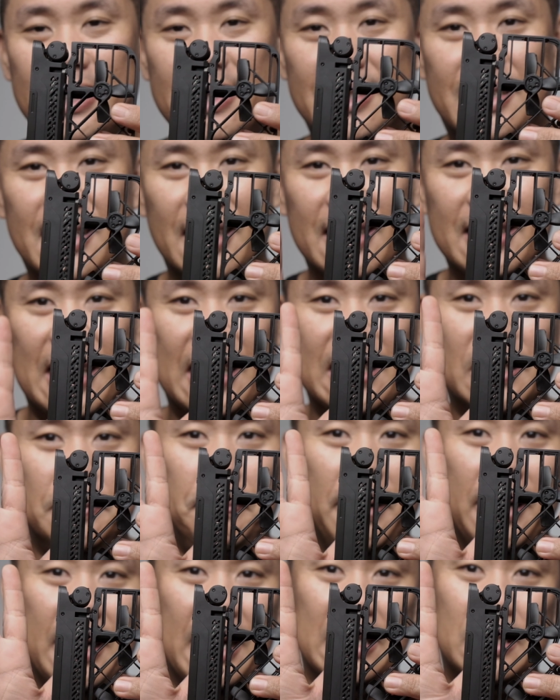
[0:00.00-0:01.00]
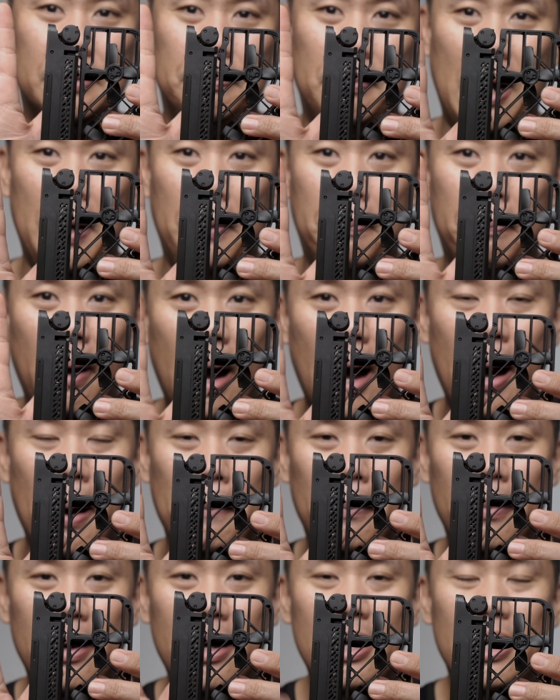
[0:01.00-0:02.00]
is just as big as my
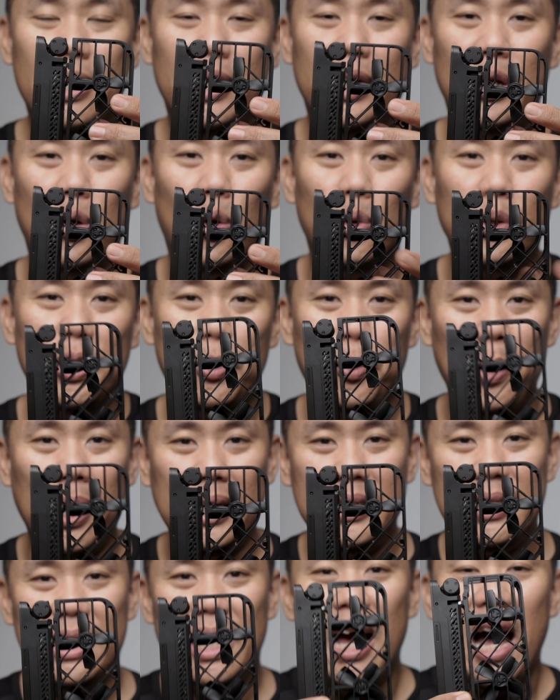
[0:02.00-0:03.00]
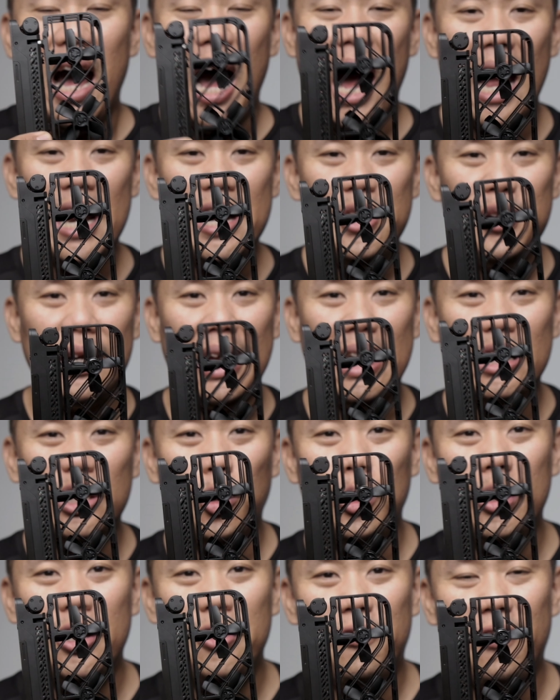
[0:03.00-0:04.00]
palm. It only weighs
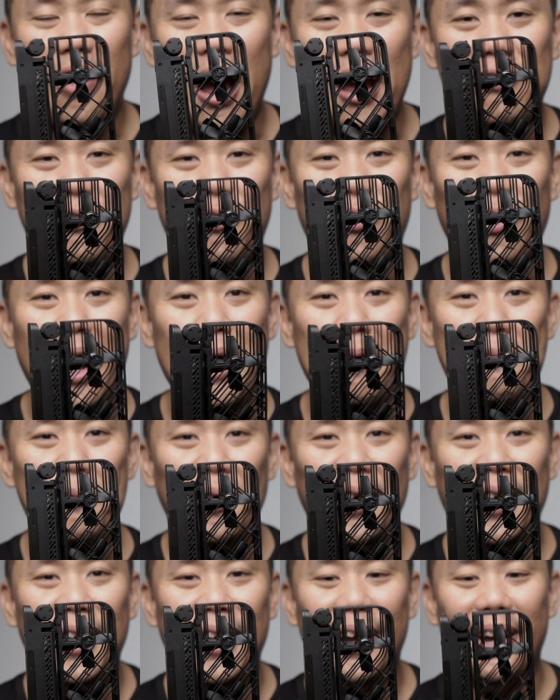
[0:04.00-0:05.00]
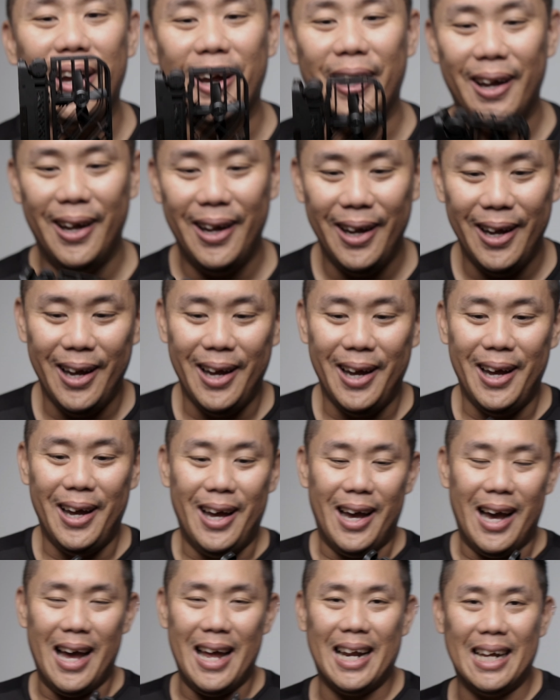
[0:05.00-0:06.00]
125 gram weight.
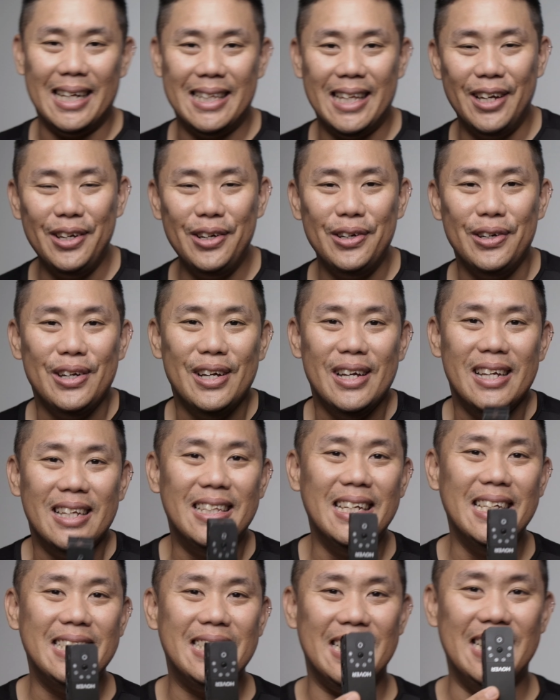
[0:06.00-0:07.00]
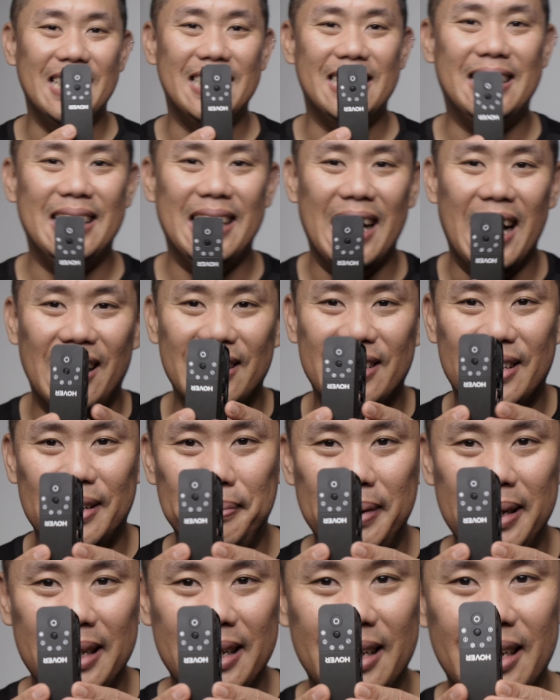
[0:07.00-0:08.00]
And I can tell you, this is the
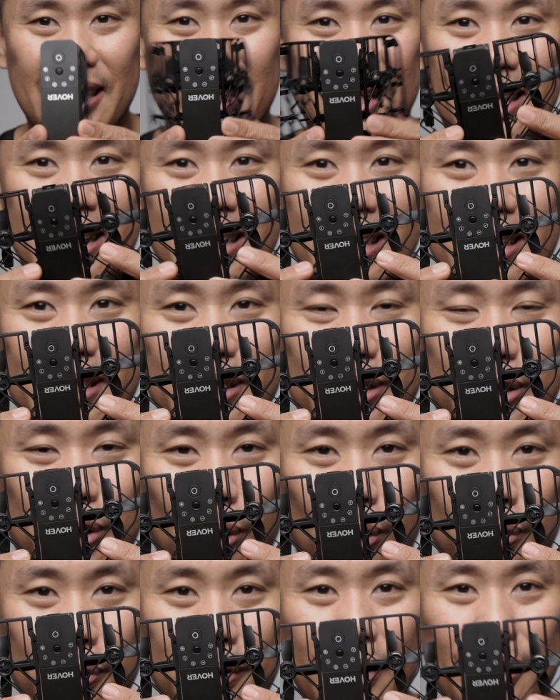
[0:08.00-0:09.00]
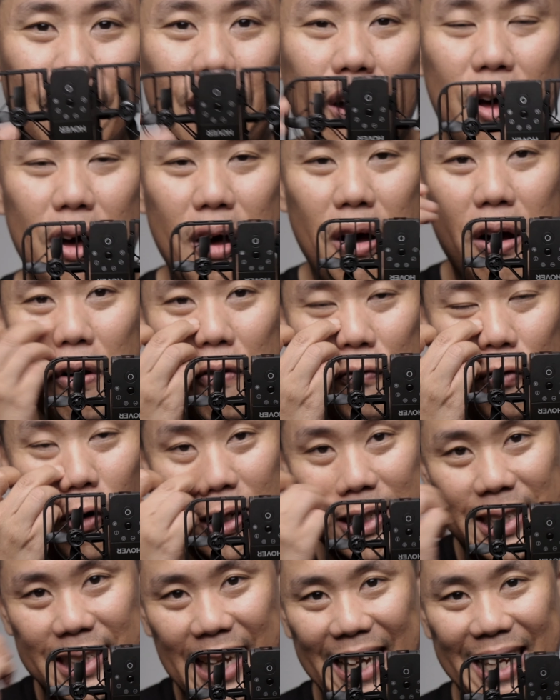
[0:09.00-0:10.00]
ultimate drone
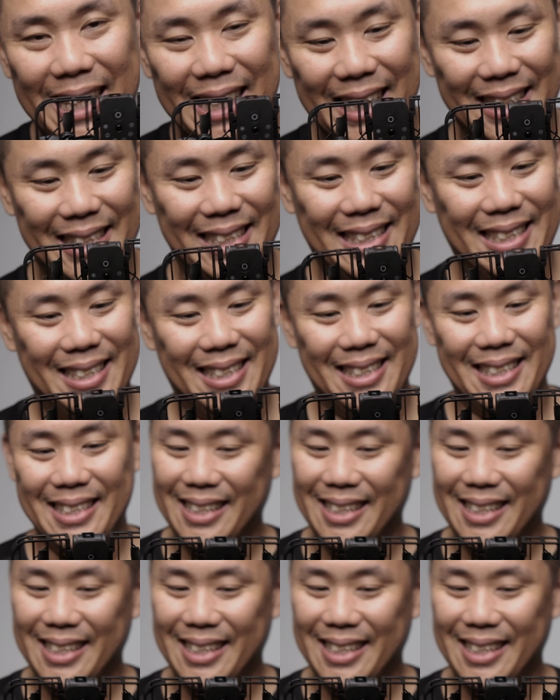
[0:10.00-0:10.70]
for cyclists.